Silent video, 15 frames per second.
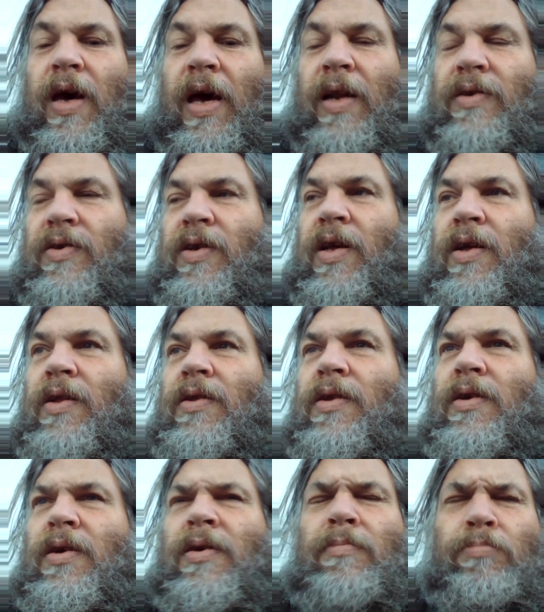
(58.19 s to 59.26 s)
Alice in Hell.
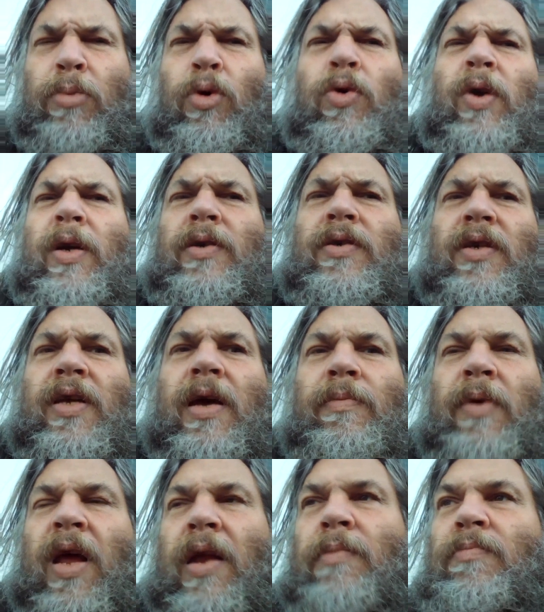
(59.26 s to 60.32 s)
Boring, said
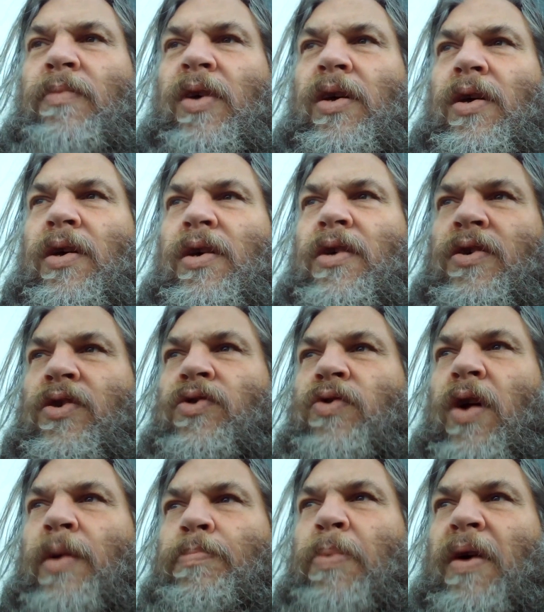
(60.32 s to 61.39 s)
Captain Atom.
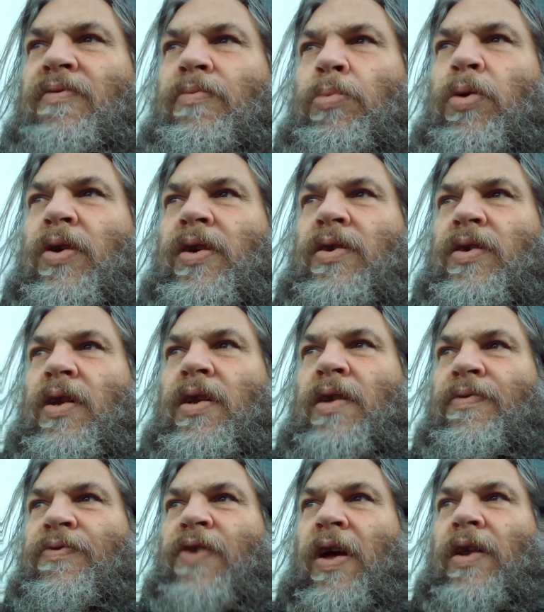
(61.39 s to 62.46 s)
Straight by the book, isn't it,
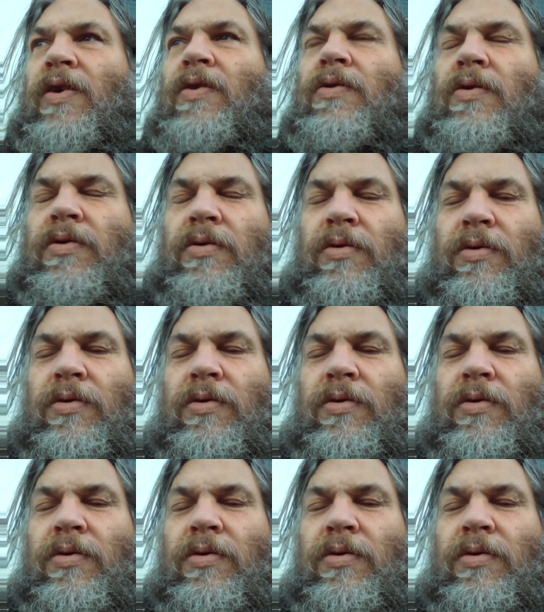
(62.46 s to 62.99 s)
Nathaniel?